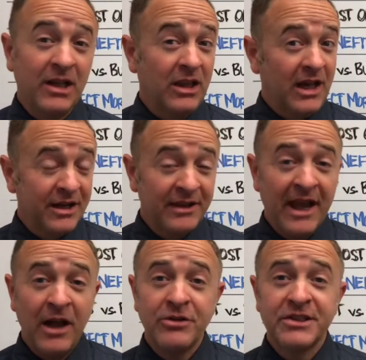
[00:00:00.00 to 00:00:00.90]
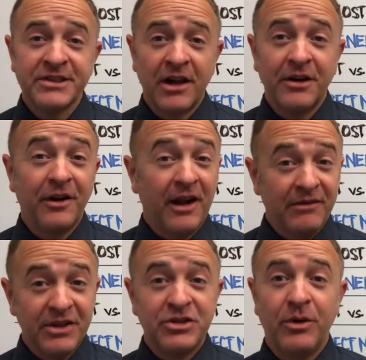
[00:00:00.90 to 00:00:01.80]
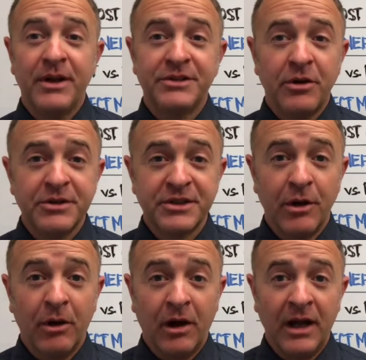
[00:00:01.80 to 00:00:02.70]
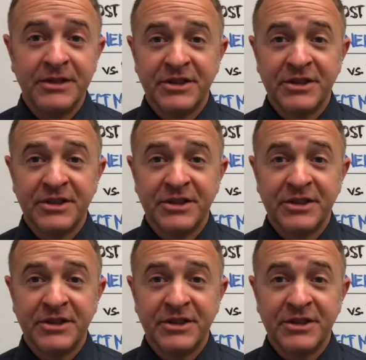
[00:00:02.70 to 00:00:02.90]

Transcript: A lot of the houses out here have HOAs also, all right?